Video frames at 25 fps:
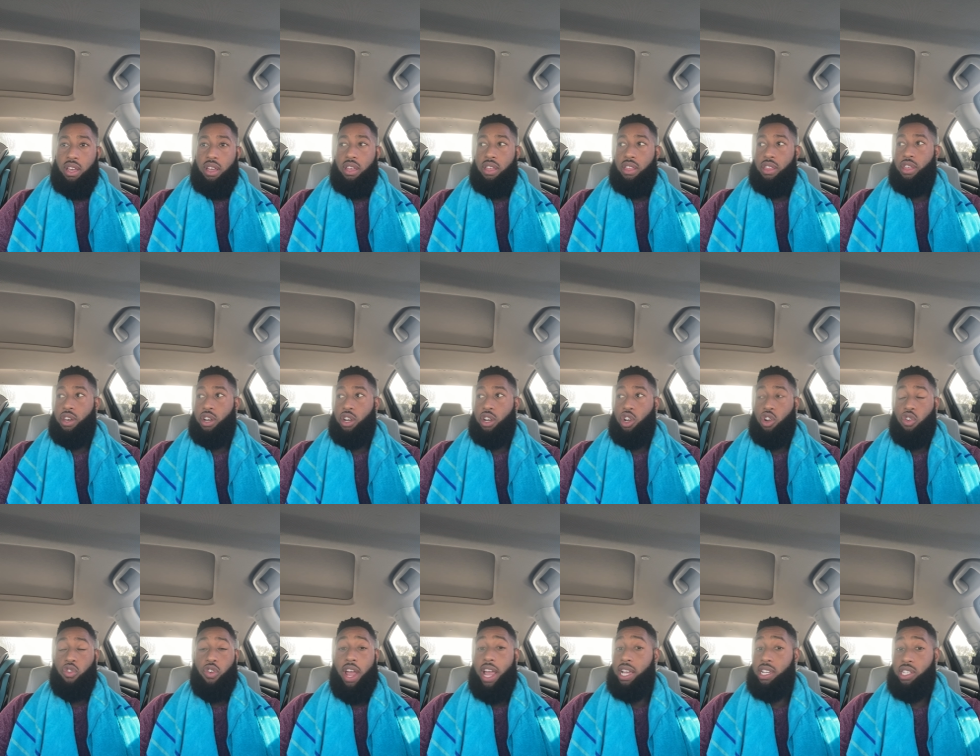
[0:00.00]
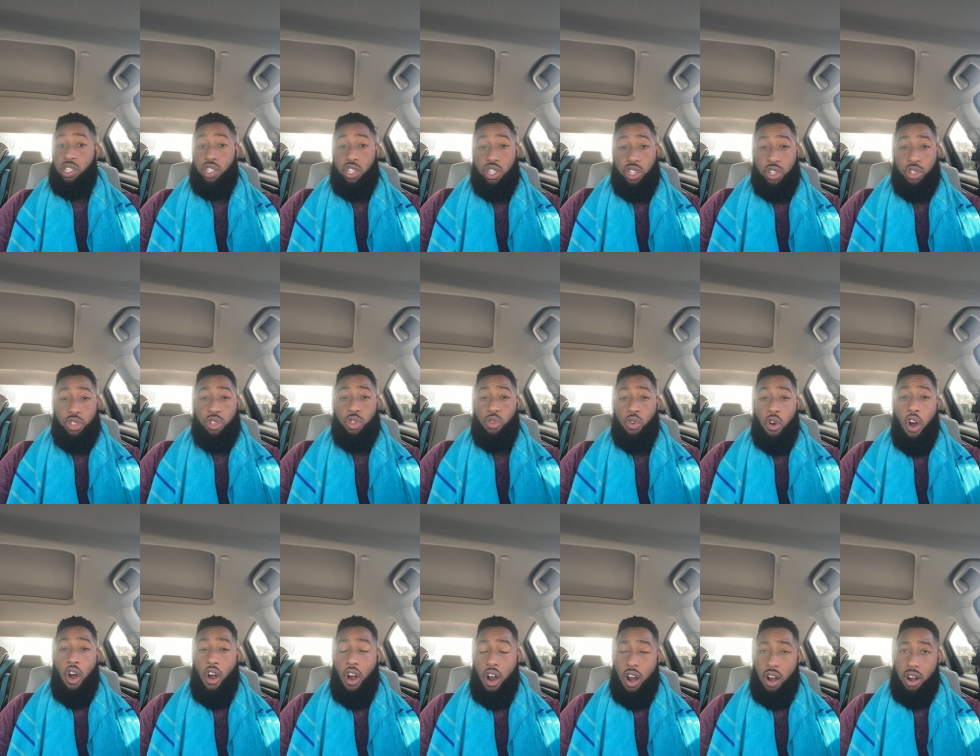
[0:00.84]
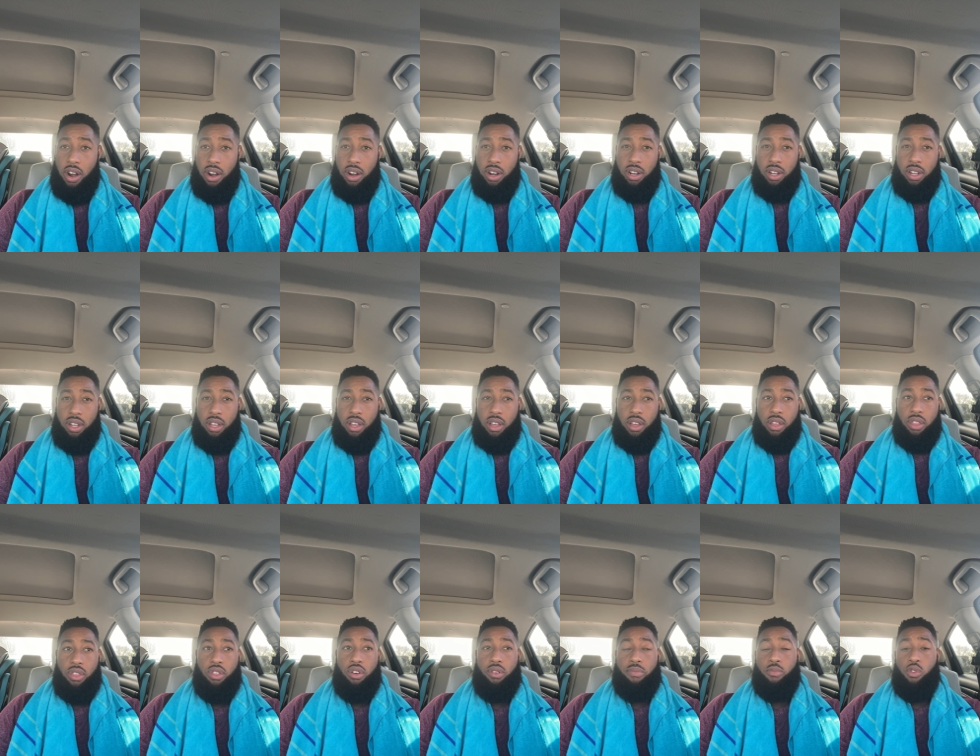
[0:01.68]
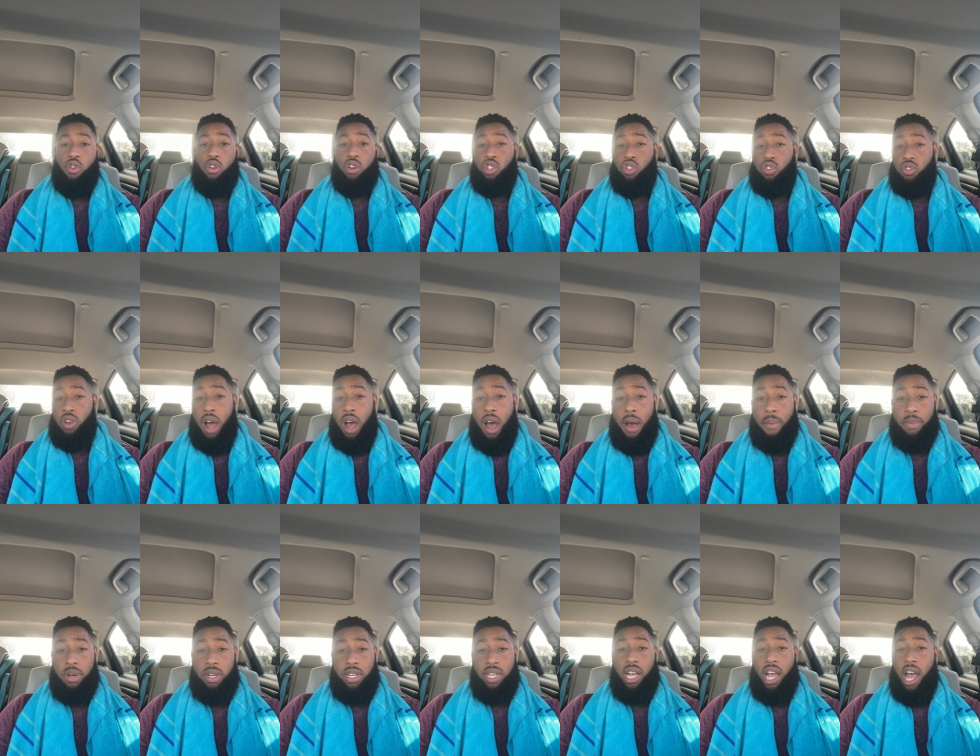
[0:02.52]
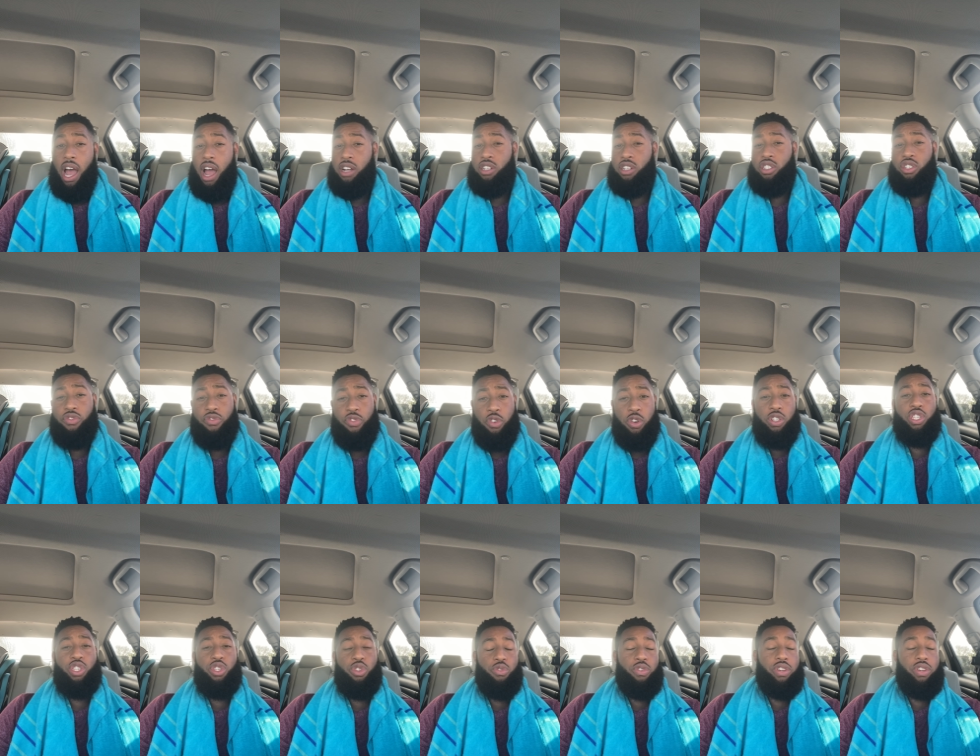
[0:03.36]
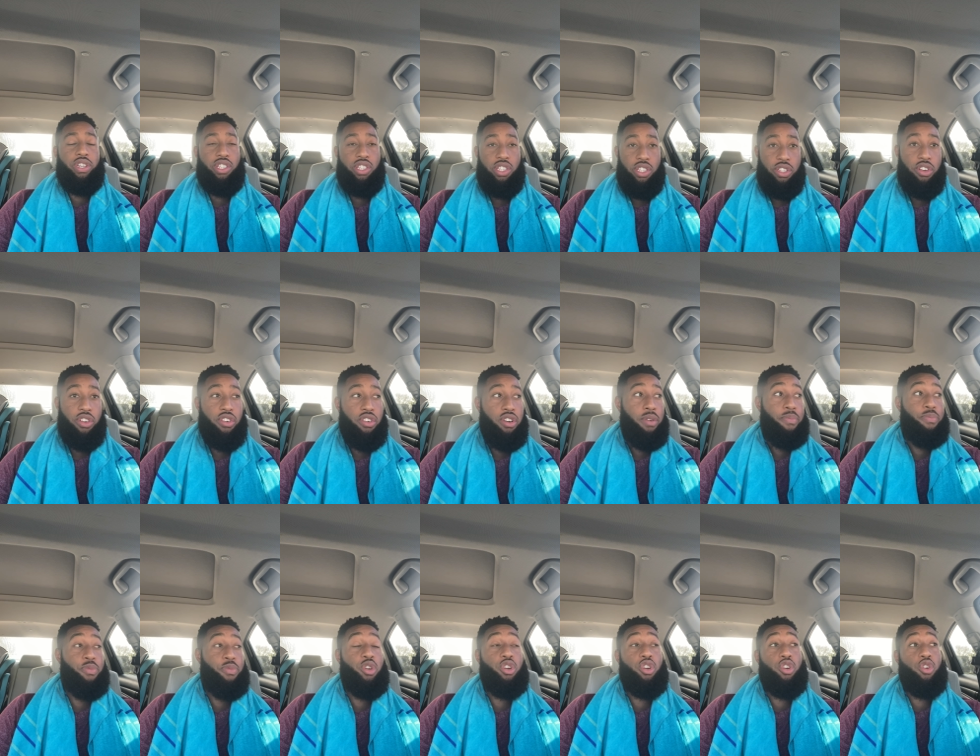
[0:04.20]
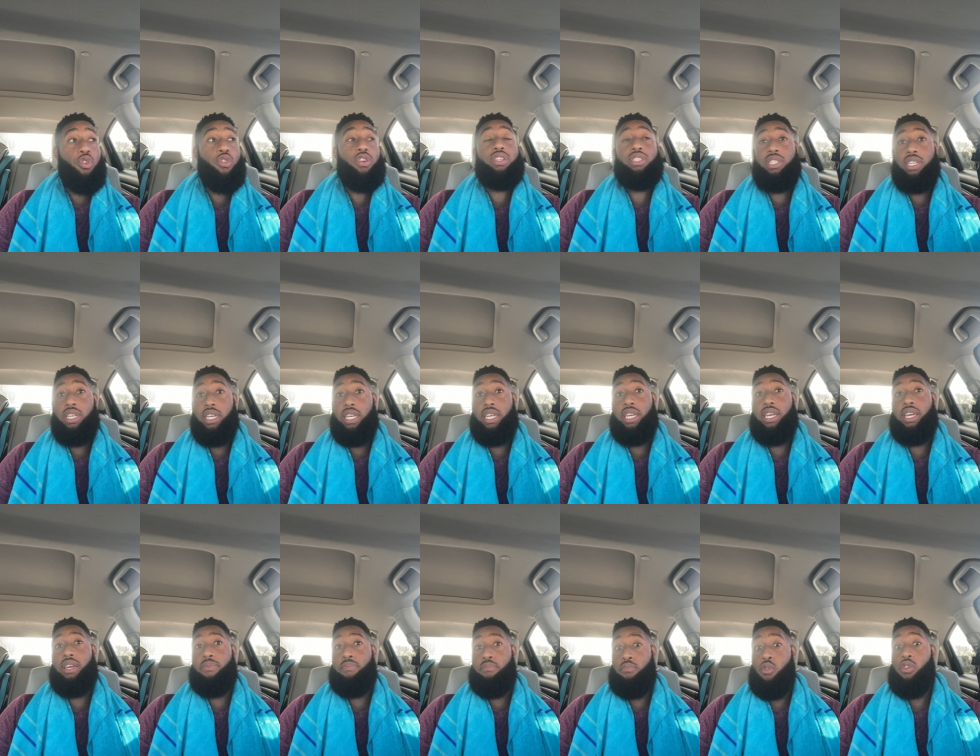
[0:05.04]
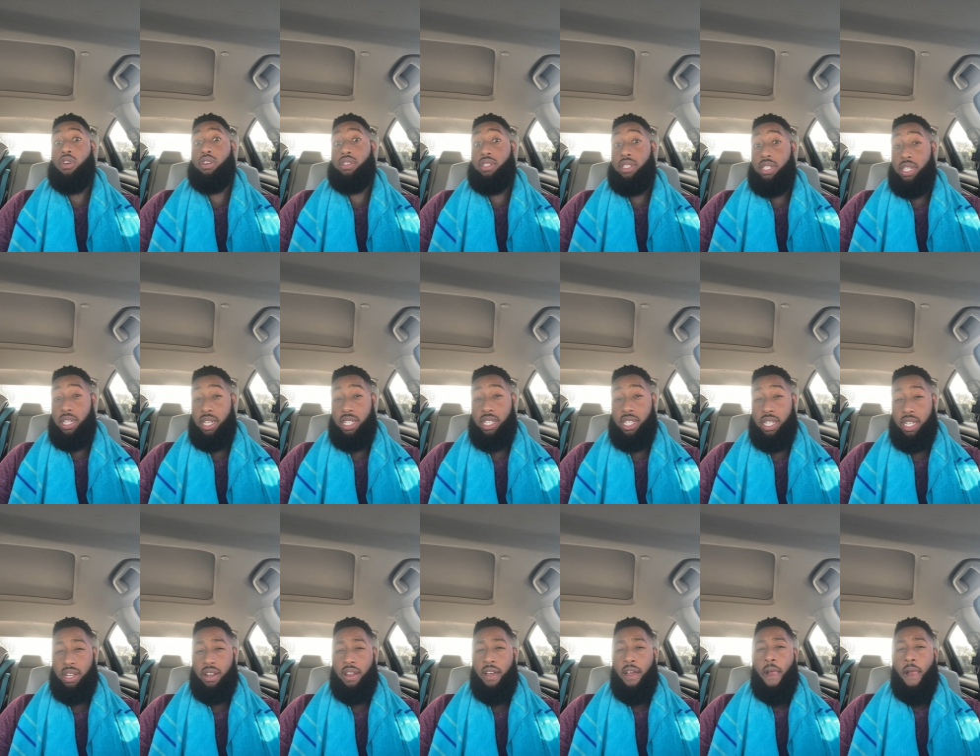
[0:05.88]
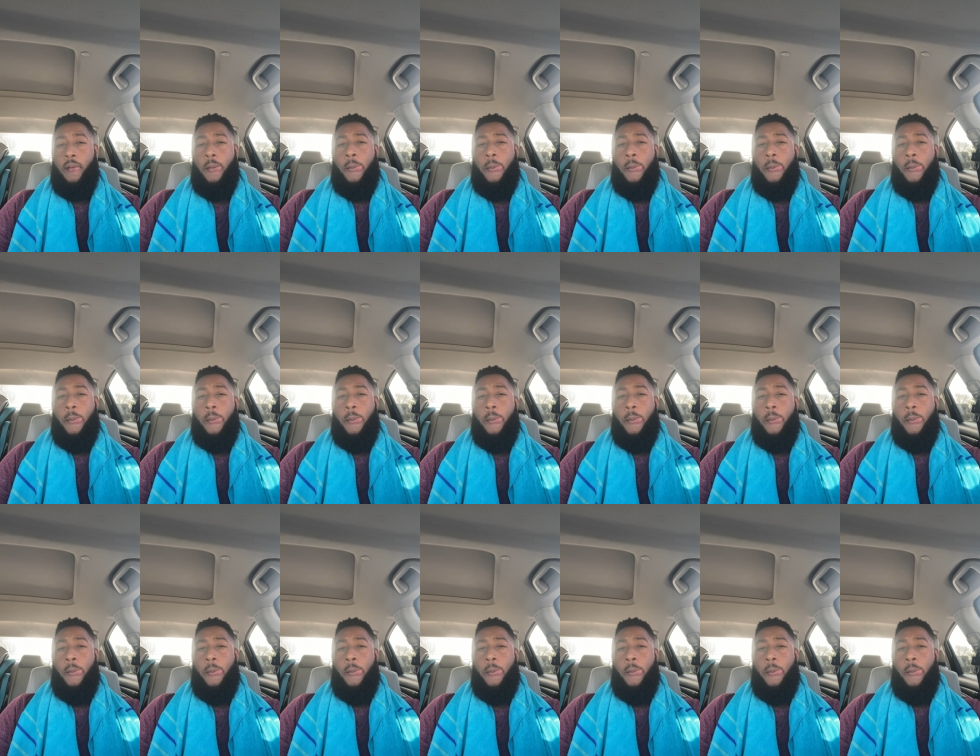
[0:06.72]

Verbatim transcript: The crazier you are, the more drama and controversy you can stir up, you're going to get more attention.